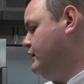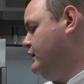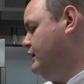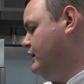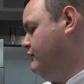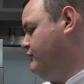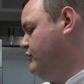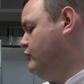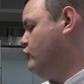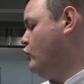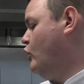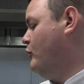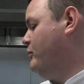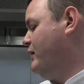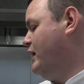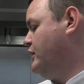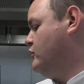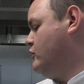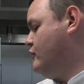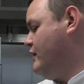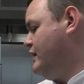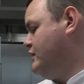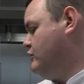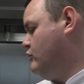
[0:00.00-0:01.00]
If you've got a
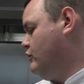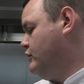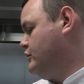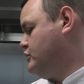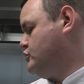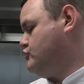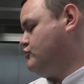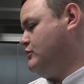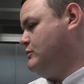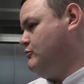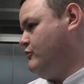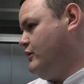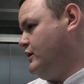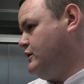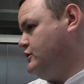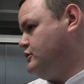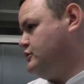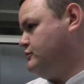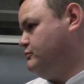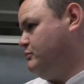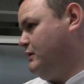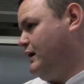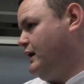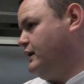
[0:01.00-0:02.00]
blender already, got an extreme
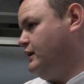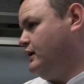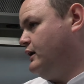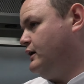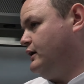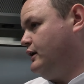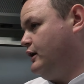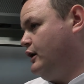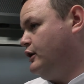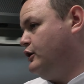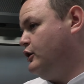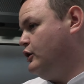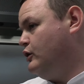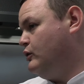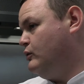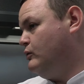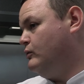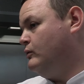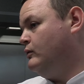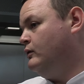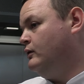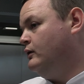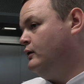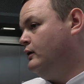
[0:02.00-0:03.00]
range blender, can
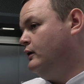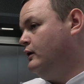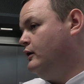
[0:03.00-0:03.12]
you